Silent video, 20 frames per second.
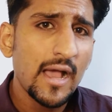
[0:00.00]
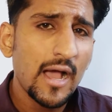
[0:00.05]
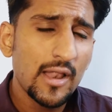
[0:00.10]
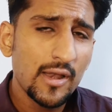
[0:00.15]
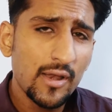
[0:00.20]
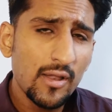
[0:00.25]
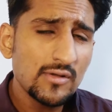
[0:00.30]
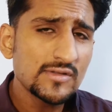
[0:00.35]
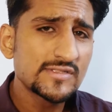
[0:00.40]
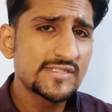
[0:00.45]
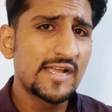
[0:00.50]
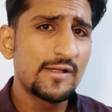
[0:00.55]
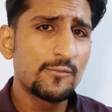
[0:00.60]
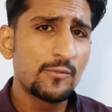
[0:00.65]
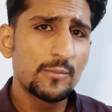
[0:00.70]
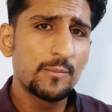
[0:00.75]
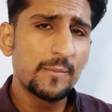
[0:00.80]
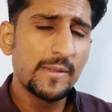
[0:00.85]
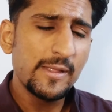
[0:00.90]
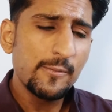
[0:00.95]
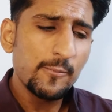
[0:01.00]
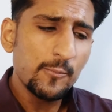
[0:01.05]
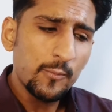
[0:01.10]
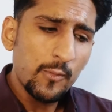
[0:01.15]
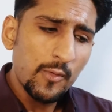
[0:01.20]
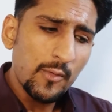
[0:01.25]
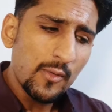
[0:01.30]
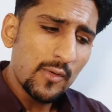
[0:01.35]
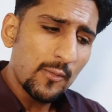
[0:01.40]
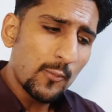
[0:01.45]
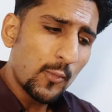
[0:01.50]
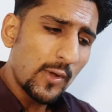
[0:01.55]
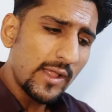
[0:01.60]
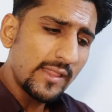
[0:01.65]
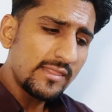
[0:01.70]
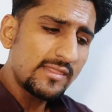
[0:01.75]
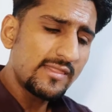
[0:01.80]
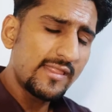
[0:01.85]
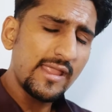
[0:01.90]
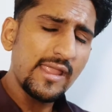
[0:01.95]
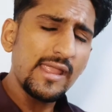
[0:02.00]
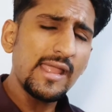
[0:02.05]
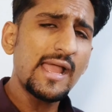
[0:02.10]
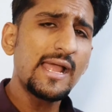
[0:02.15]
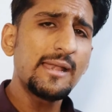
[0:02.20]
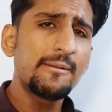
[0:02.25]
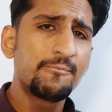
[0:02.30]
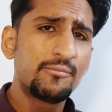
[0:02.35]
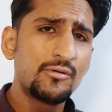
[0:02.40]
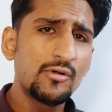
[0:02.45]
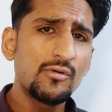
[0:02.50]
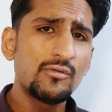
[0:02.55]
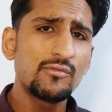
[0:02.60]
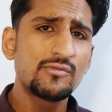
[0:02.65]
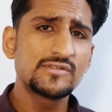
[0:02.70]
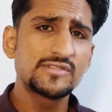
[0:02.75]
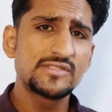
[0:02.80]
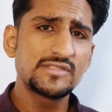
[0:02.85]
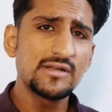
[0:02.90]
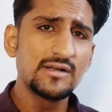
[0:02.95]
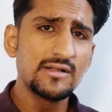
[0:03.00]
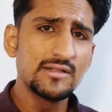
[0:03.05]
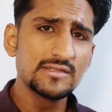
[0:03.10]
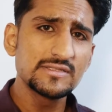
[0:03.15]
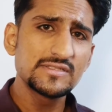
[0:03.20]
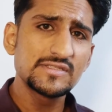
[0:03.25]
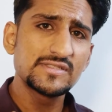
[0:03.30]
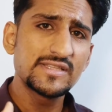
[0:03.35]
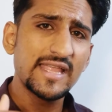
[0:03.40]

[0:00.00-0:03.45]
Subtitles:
alongside with me. When they had poor results,